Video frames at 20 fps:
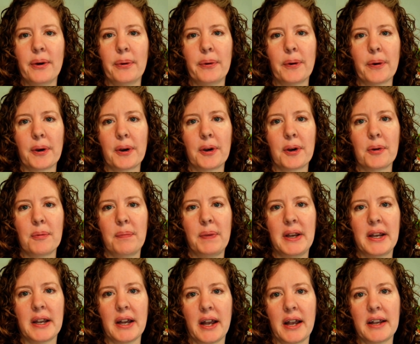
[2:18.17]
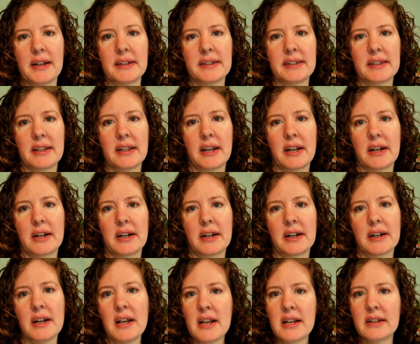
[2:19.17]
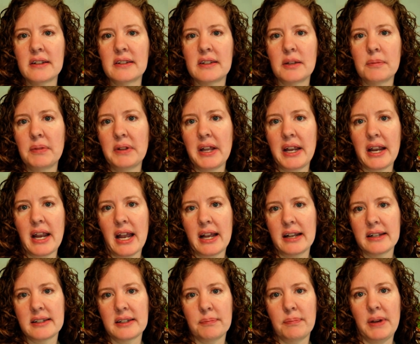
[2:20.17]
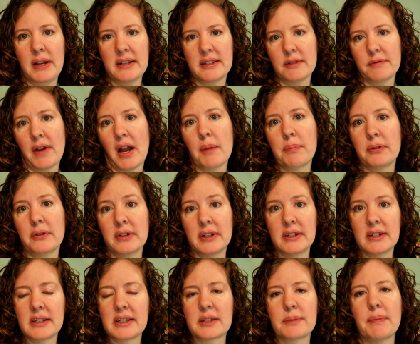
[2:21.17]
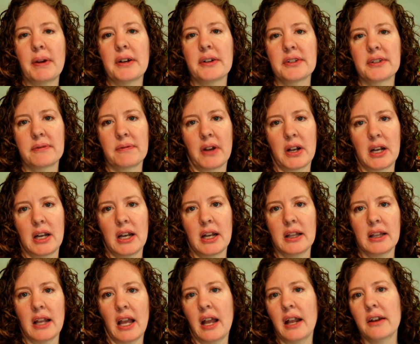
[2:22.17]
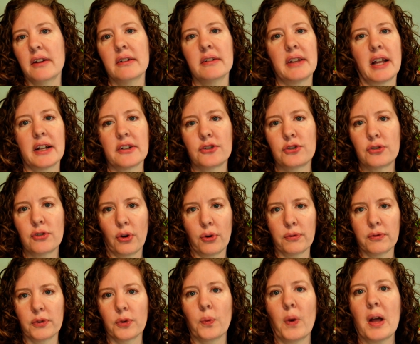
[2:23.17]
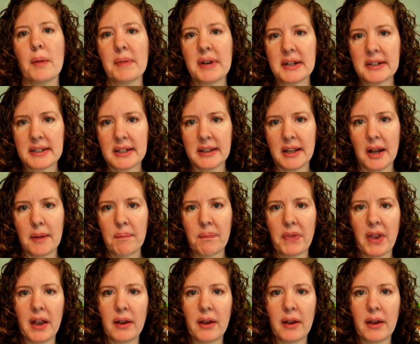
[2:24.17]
or because their sibling has a piece of apple and it smells funny and that's overwhelming to them.